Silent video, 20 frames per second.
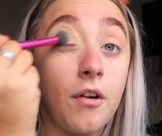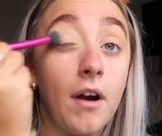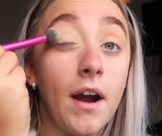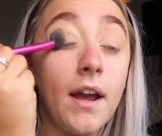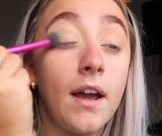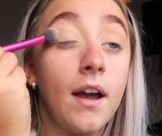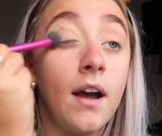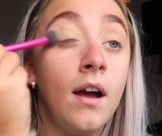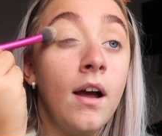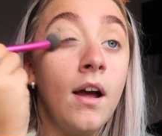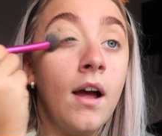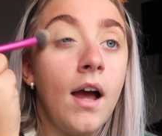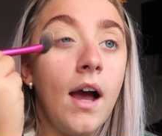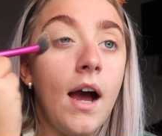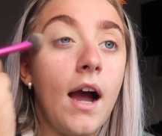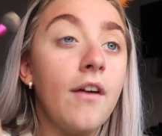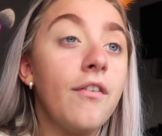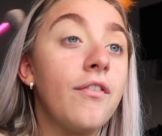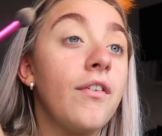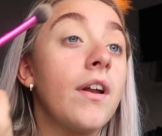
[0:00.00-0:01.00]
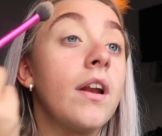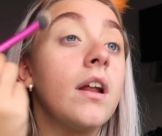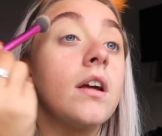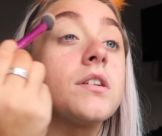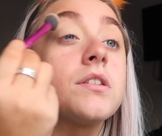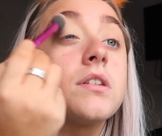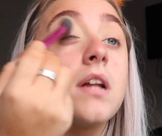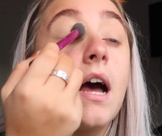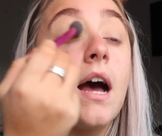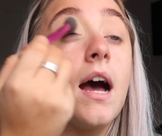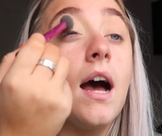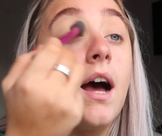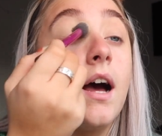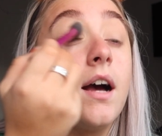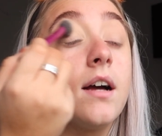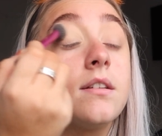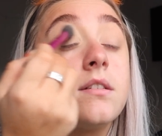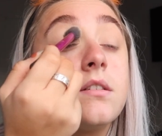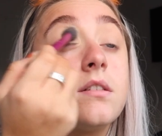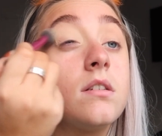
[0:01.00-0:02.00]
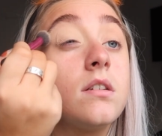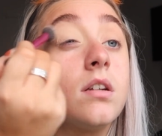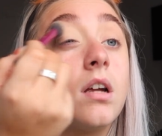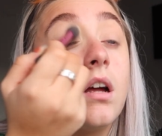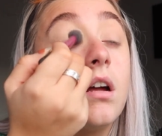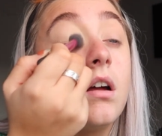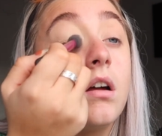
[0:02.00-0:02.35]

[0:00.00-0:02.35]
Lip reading: right? I finished at,